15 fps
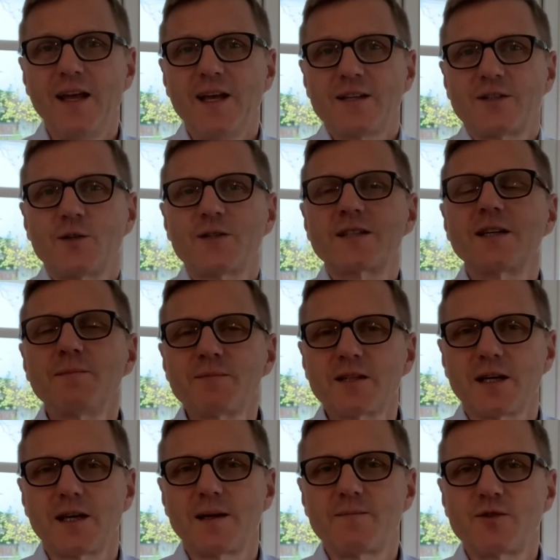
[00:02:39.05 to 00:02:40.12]
So
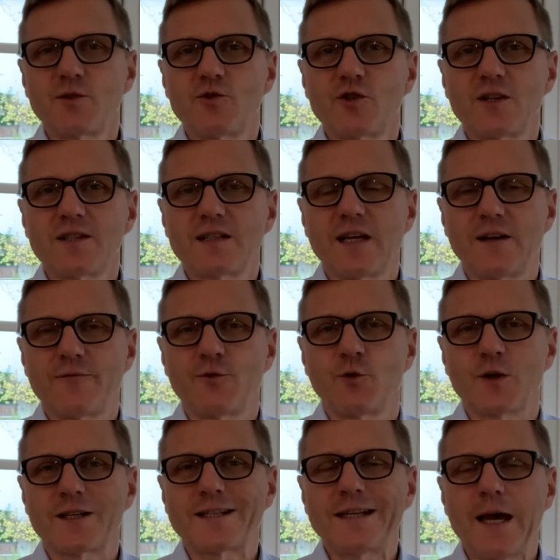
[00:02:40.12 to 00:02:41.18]
sometimes you just have to
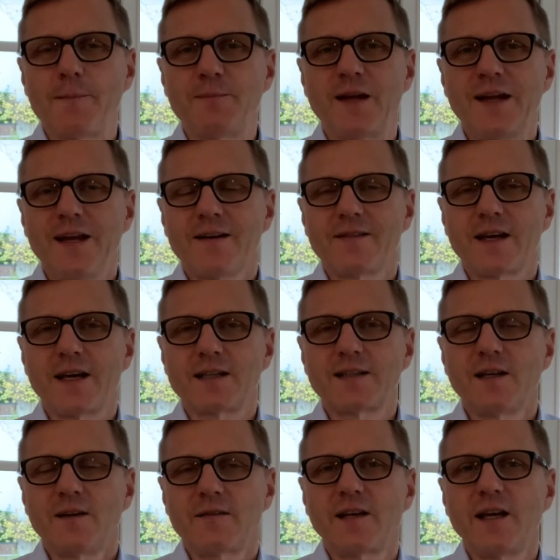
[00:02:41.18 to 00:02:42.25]
accept
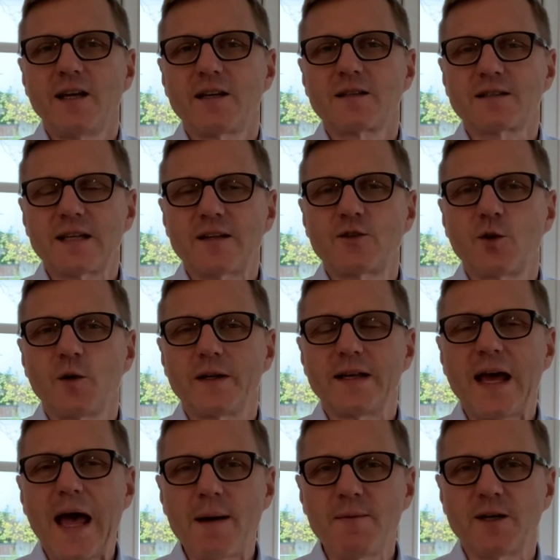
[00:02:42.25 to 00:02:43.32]
that things that you're
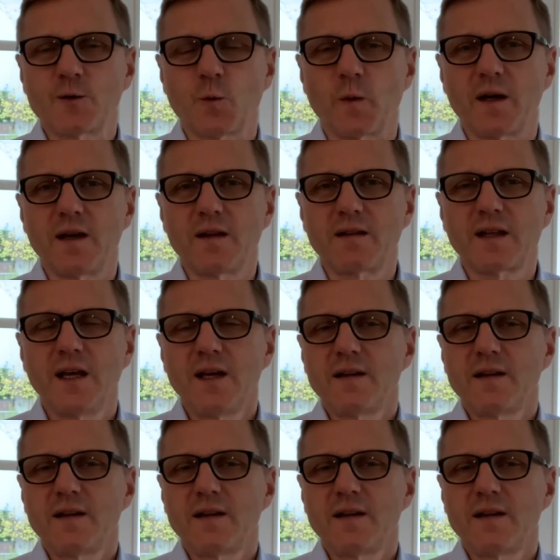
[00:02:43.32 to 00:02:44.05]
enamored with,